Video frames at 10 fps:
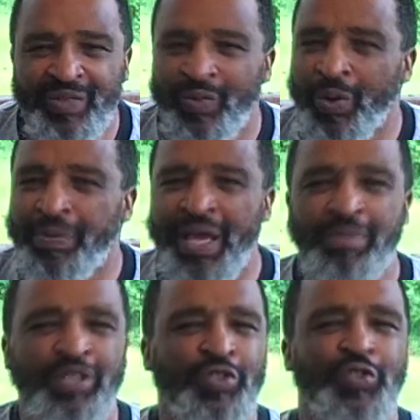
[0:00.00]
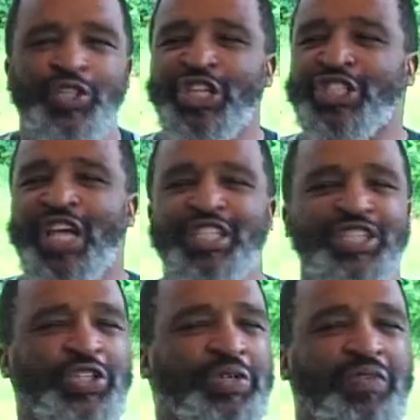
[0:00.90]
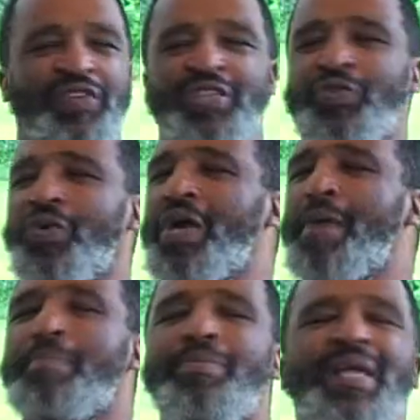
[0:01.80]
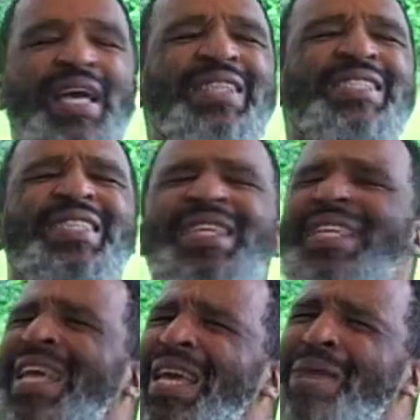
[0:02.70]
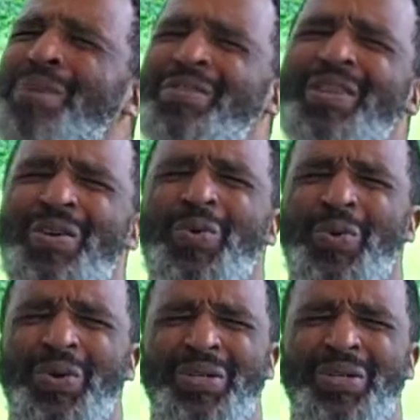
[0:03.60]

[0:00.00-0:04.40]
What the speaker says: we'll be able to do just like the children of Israel and bless the name of the Lord.